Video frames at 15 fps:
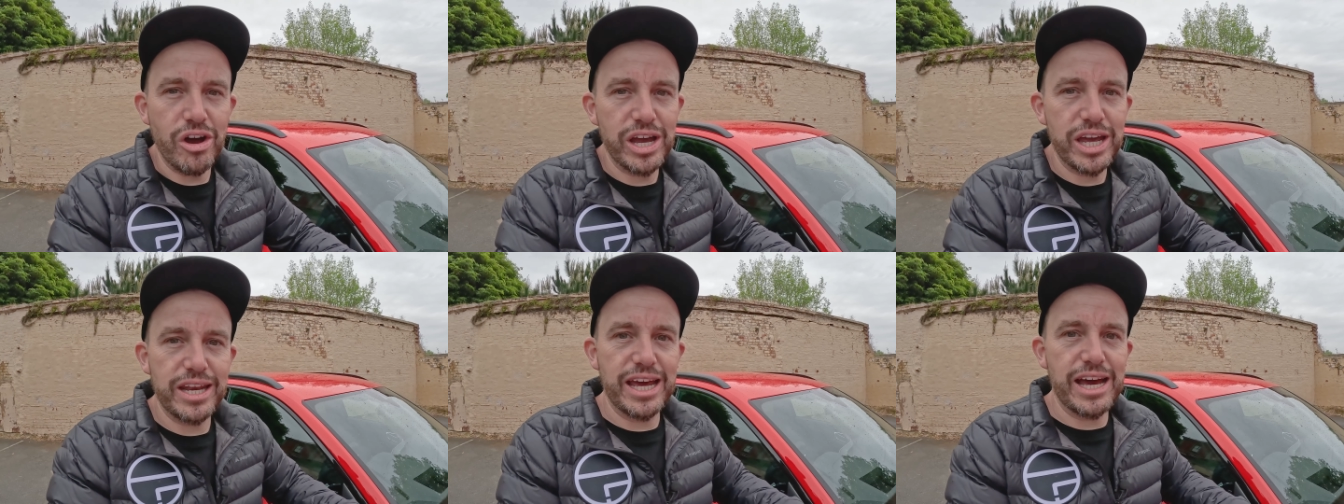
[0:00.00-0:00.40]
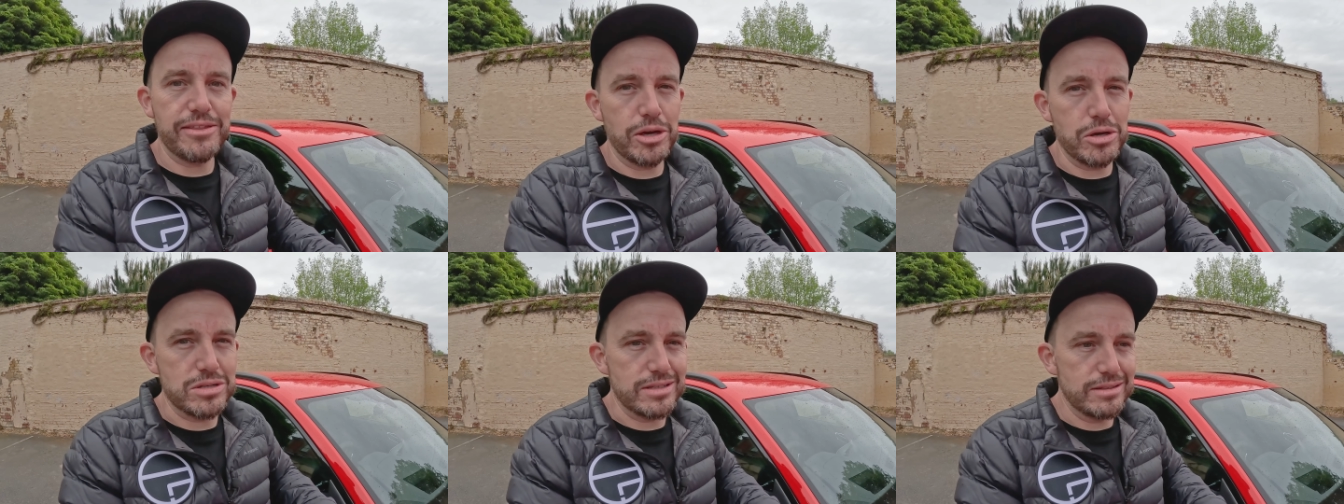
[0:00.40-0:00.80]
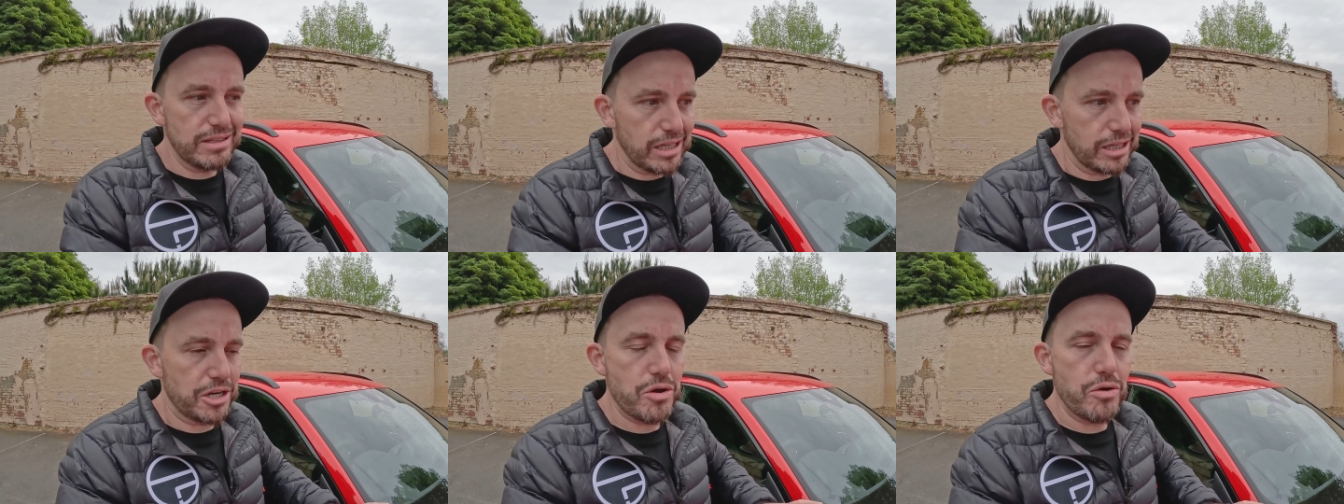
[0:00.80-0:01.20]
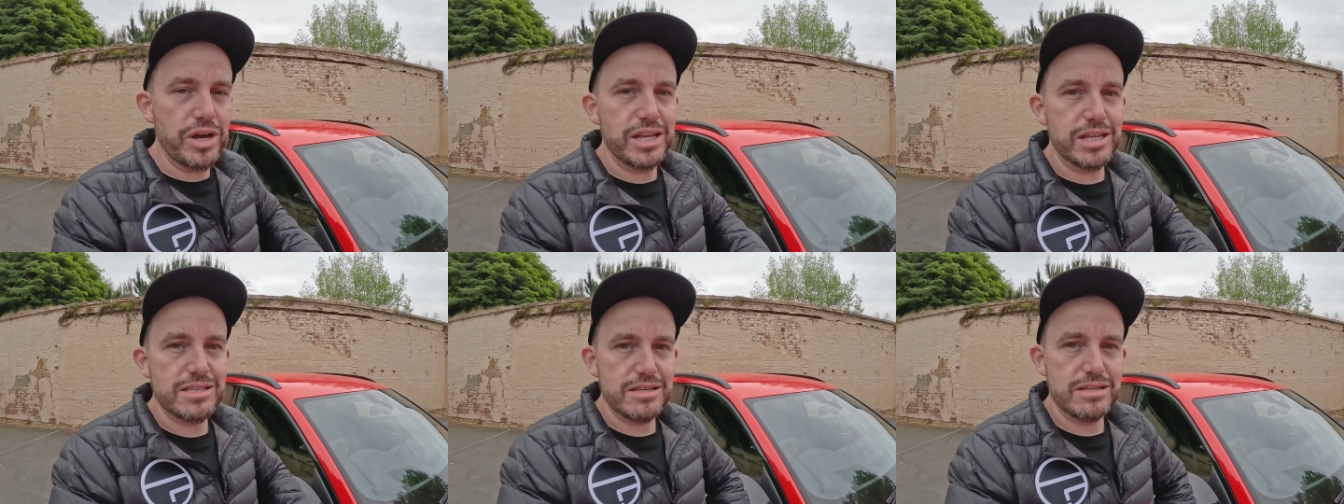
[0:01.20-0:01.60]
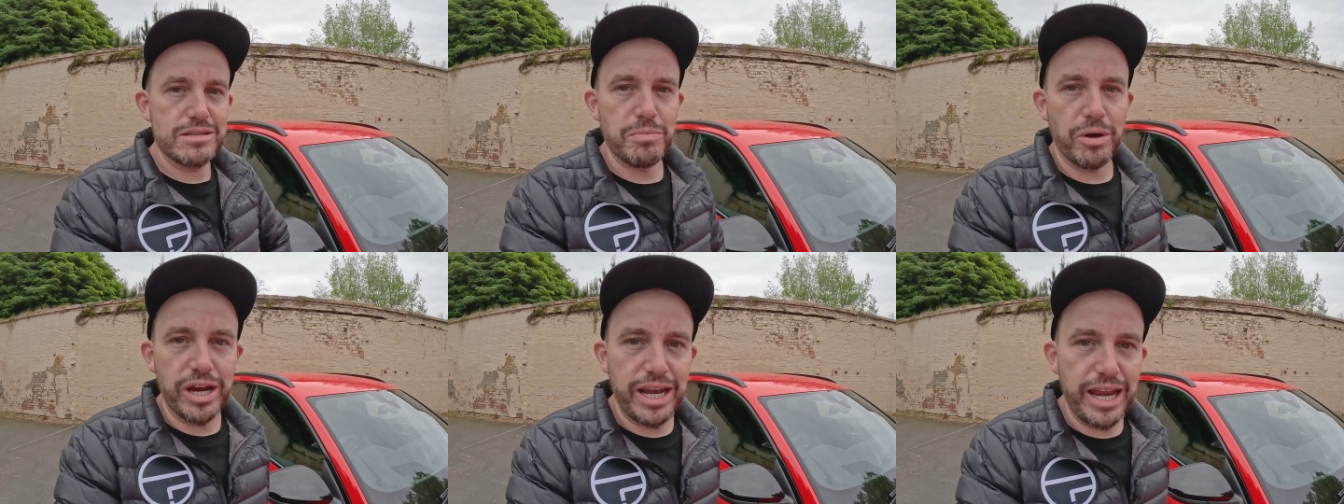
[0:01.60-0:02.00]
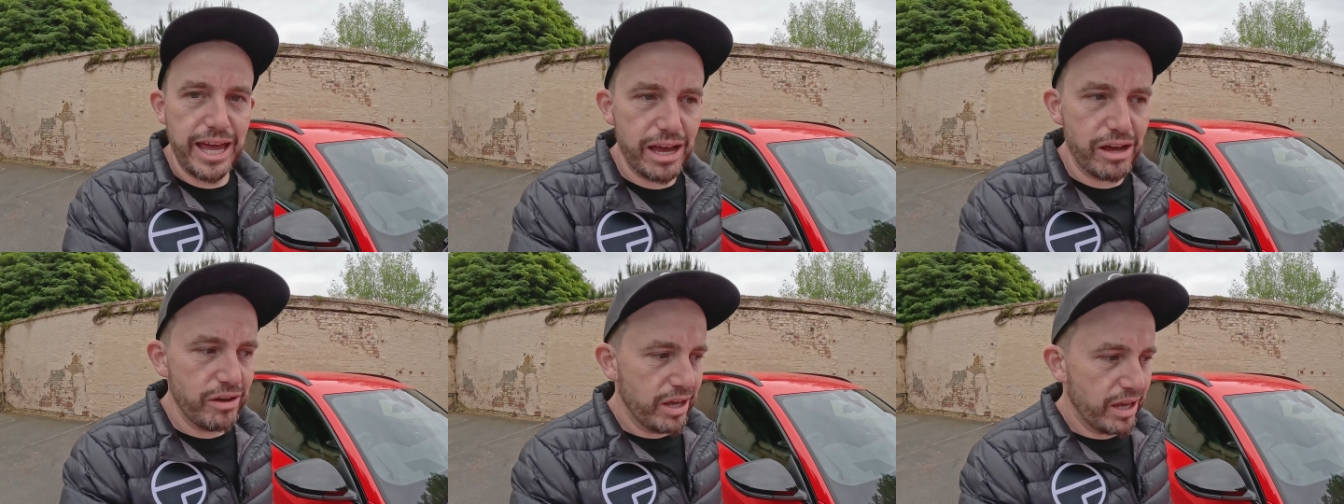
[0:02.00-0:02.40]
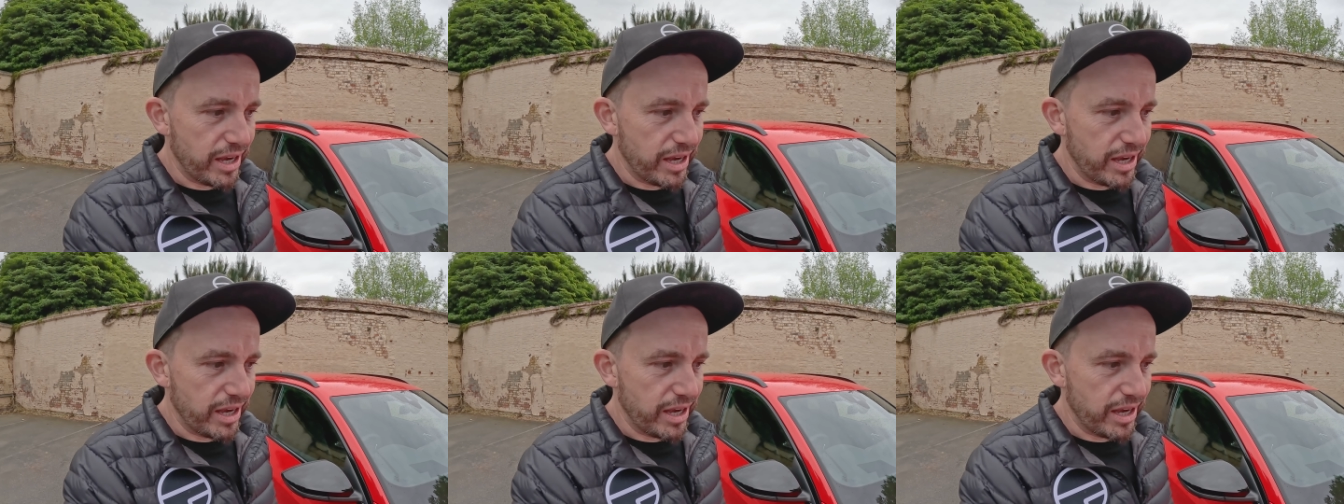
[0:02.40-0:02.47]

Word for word: ironed out those little annoyances by now.